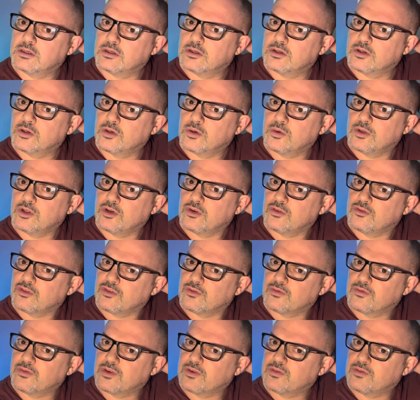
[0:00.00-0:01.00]
who the
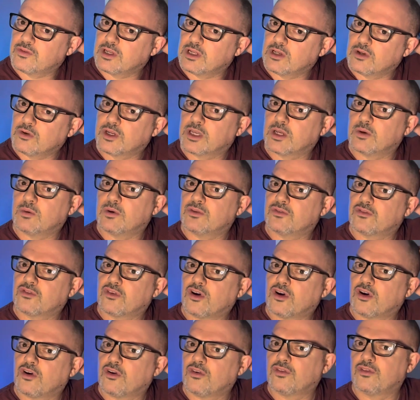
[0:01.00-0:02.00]
150 lucky
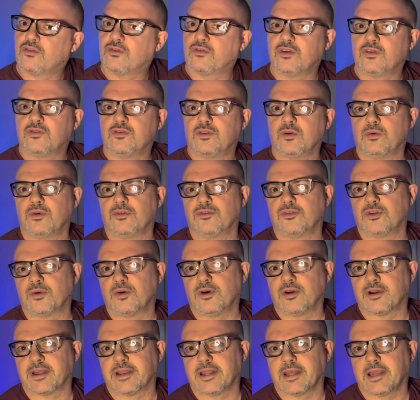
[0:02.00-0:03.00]
ones are and the 50 ones who
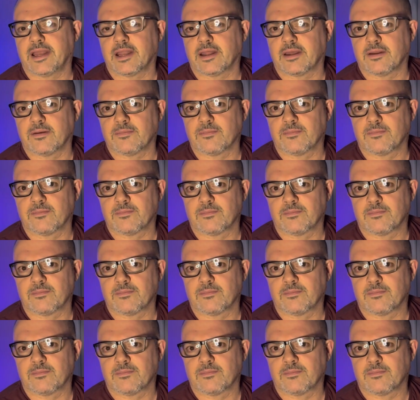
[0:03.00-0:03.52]
aren't going to get it?